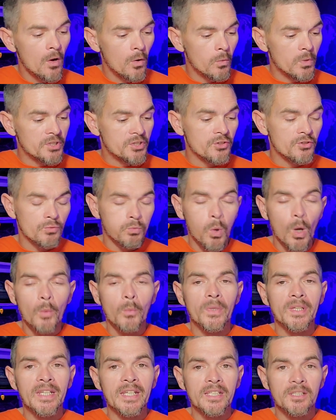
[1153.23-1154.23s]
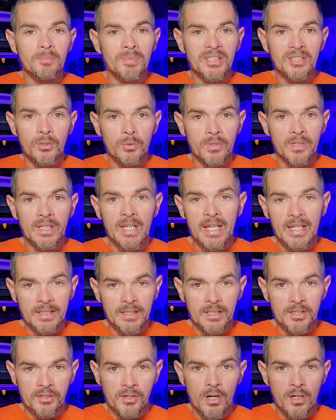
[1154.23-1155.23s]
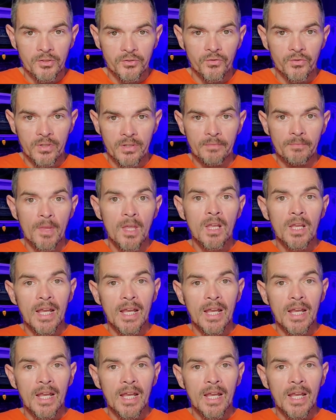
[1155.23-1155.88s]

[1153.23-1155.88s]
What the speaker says: Which is what we need to be doing in this country.